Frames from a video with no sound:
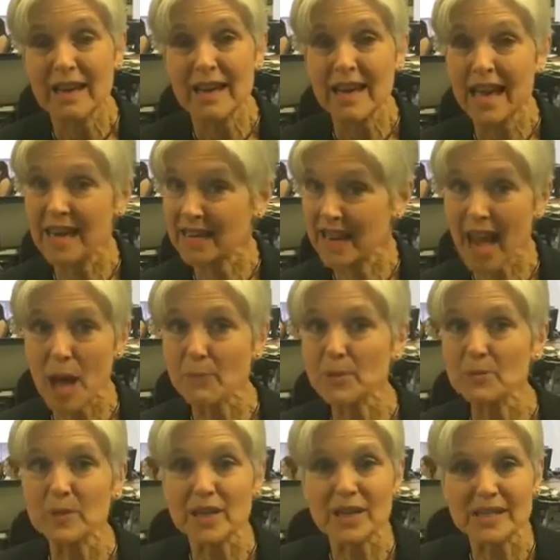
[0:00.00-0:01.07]
And it happened
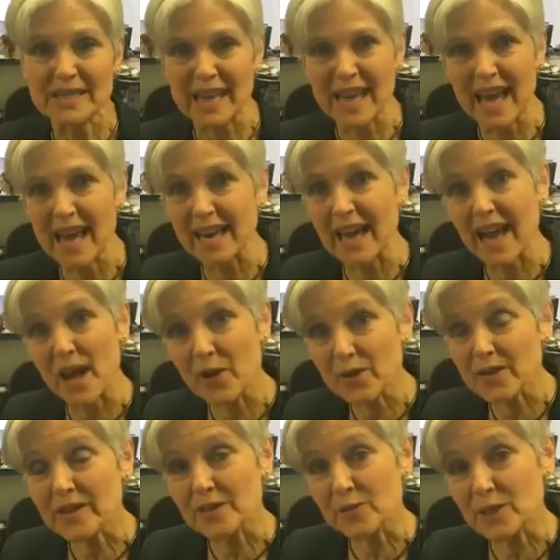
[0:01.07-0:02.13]
because they had a
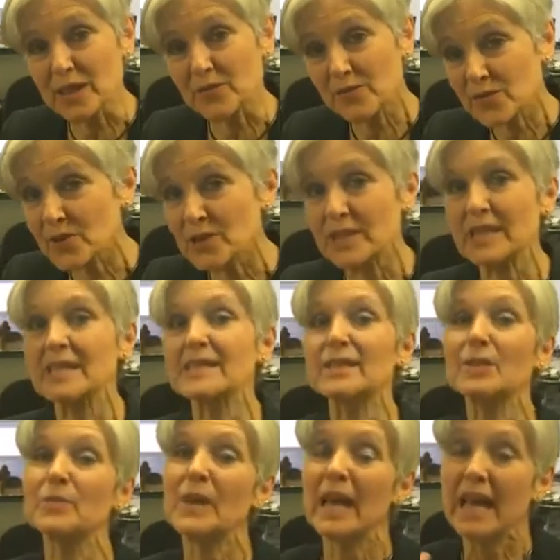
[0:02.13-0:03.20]
healthy green food
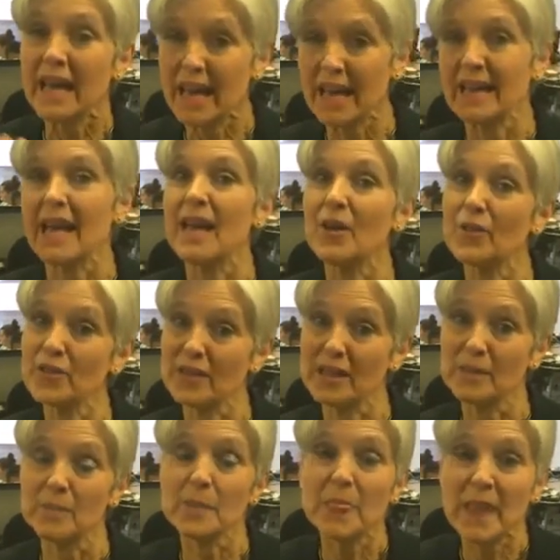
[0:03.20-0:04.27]
system and a
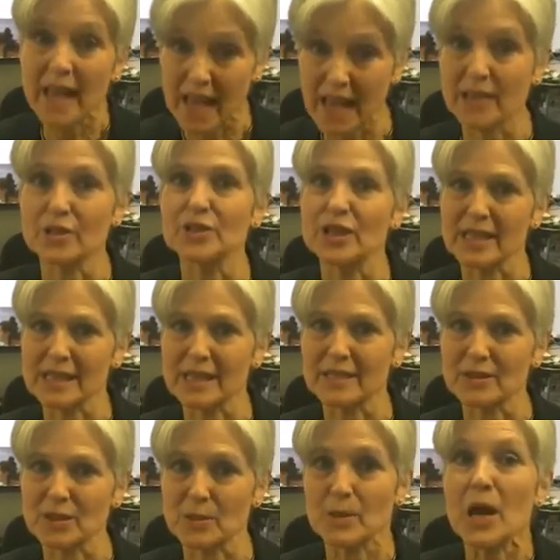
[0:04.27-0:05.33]
healthy energy
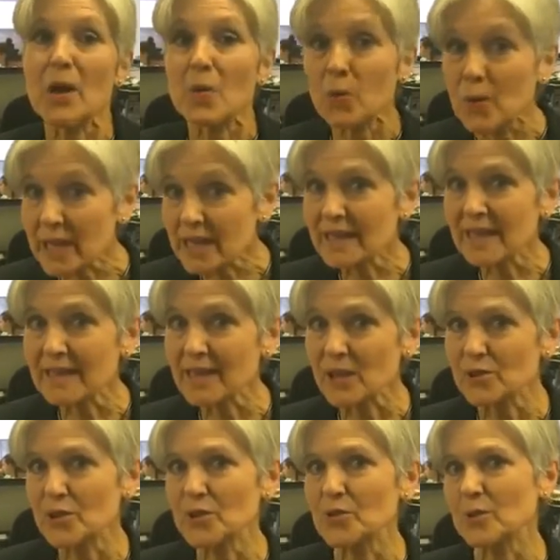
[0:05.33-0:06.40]
system. We can get there
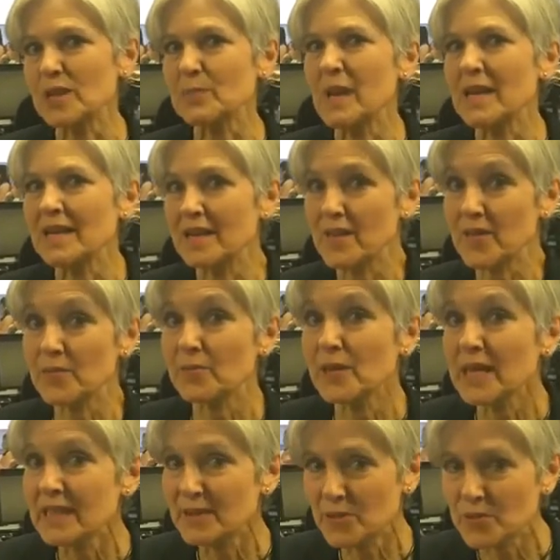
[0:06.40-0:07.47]
too. We're spending
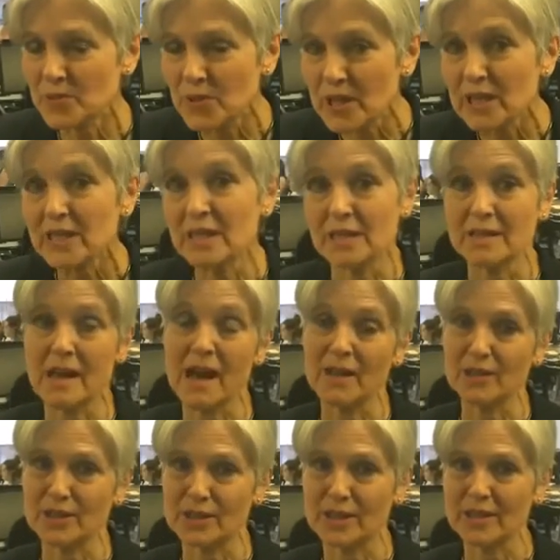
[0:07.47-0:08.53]
$3 trillion
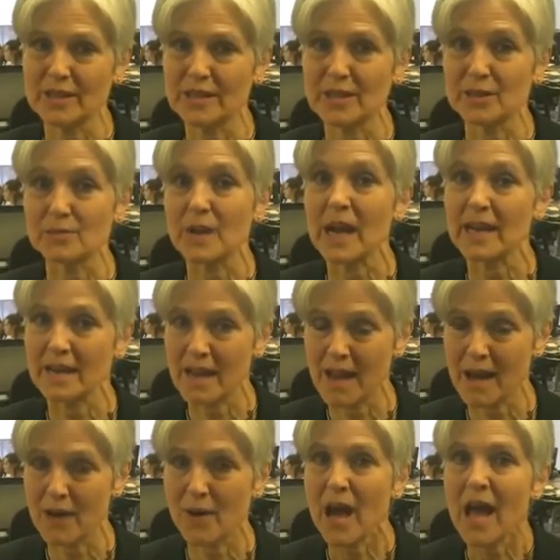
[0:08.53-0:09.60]
a year right
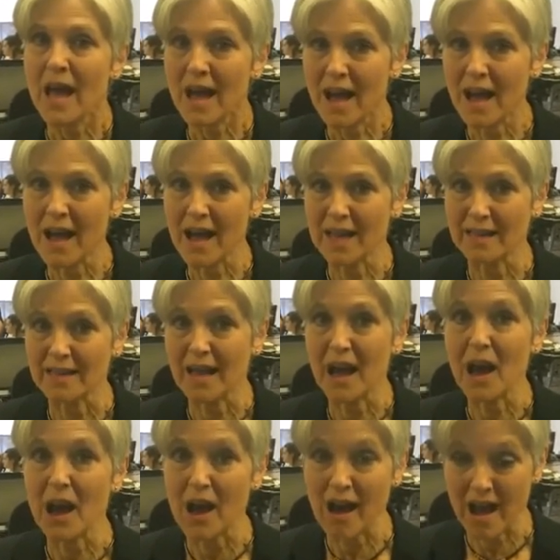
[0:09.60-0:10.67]
now on
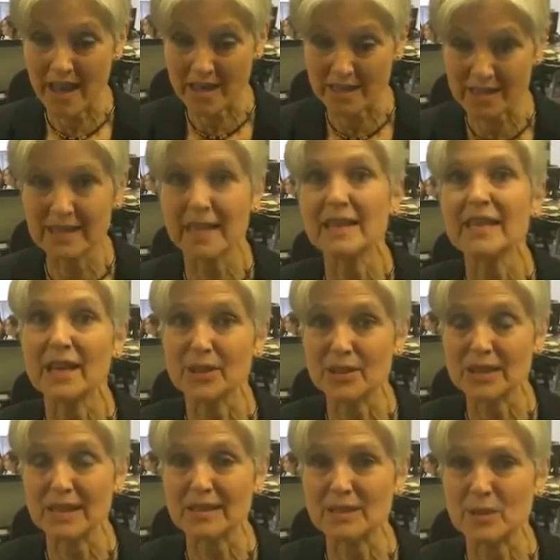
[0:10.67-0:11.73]
a sick care
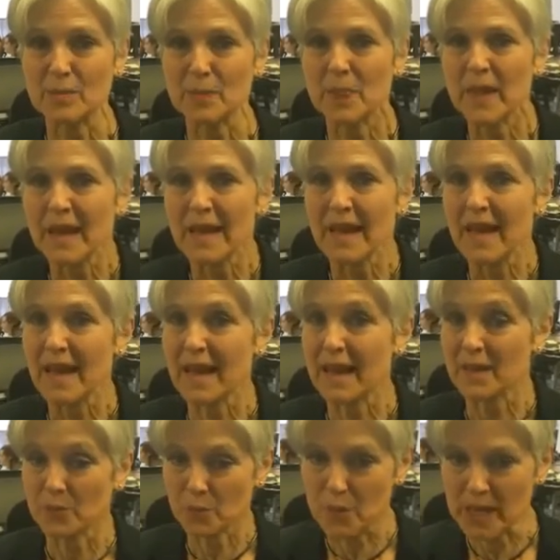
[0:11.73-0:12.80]
system,
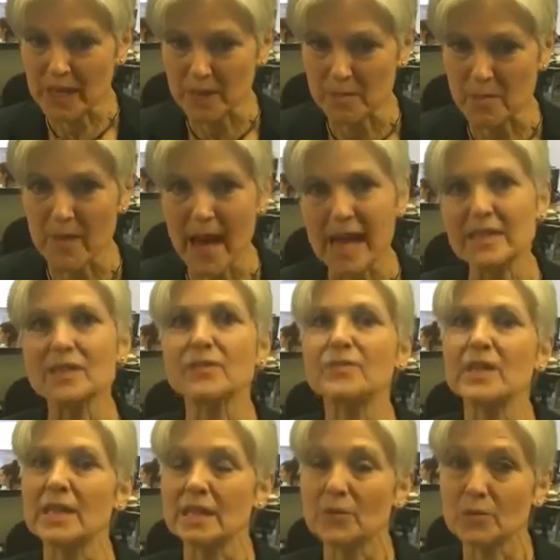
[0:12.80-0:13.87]
and we can
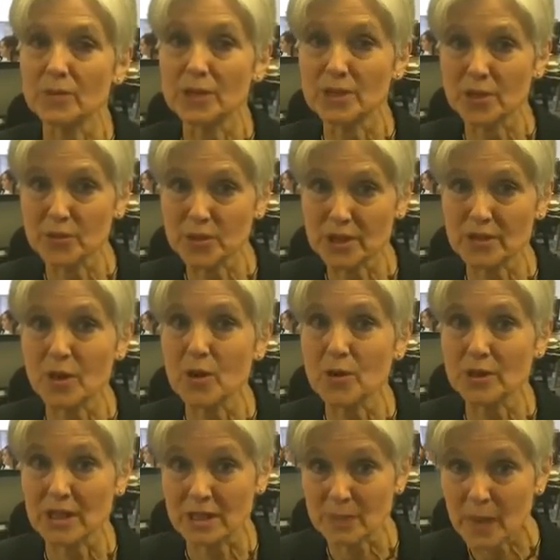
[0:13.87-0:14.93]
massively reduce
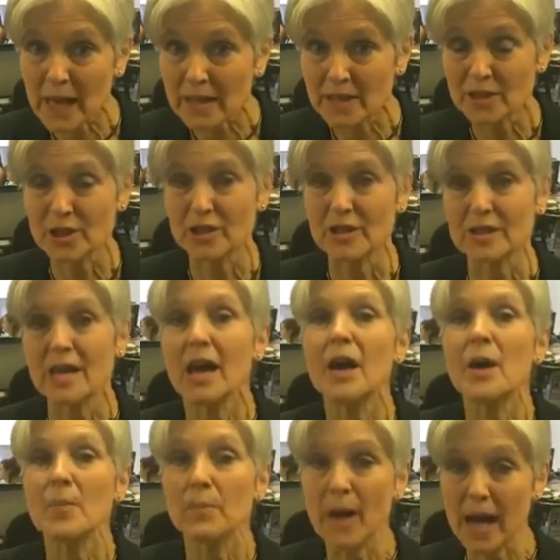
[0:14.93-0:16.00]
those expenditures
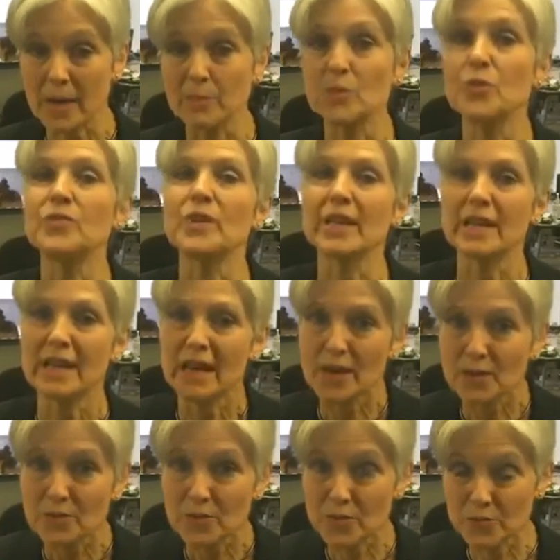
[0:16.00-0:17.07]
by moving
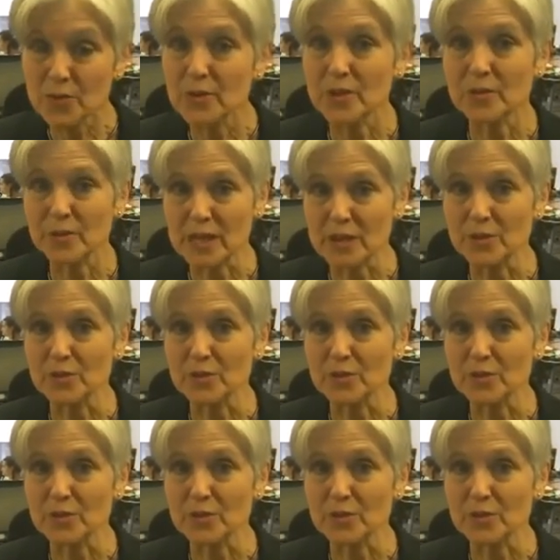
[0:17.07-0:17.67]
through the Green New